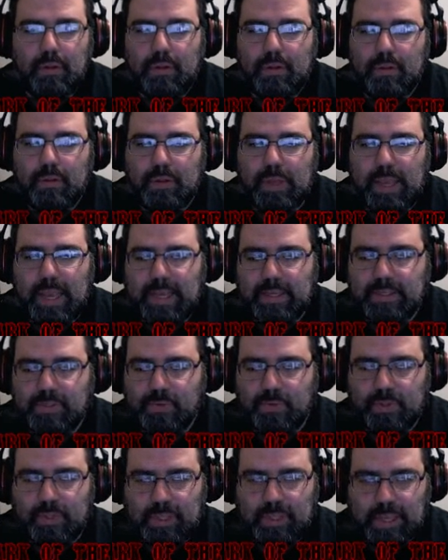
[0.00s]
guys
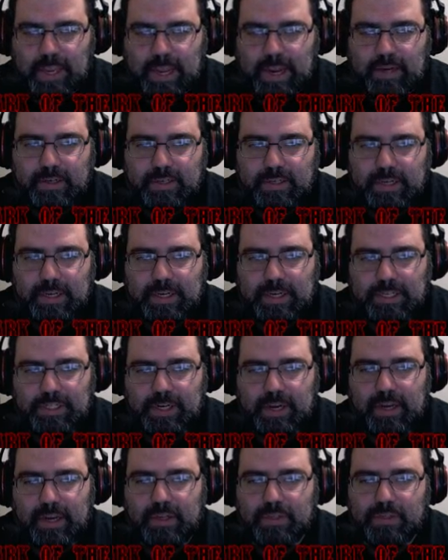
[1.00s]
with the
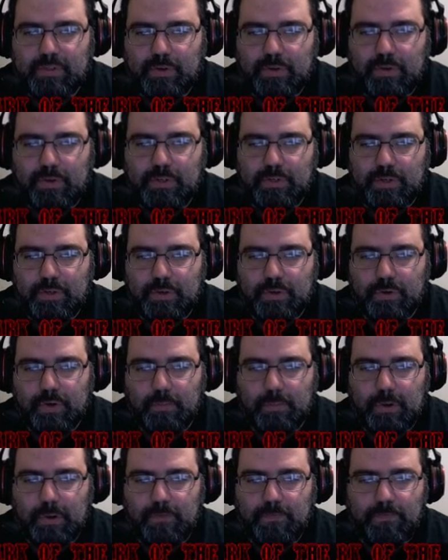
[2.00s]
anti-giant swords are doing
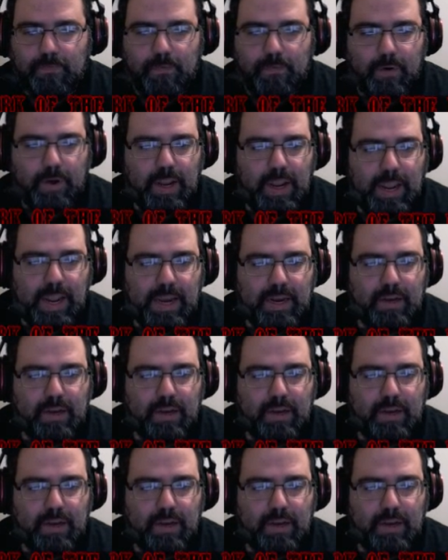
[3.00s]
about 48,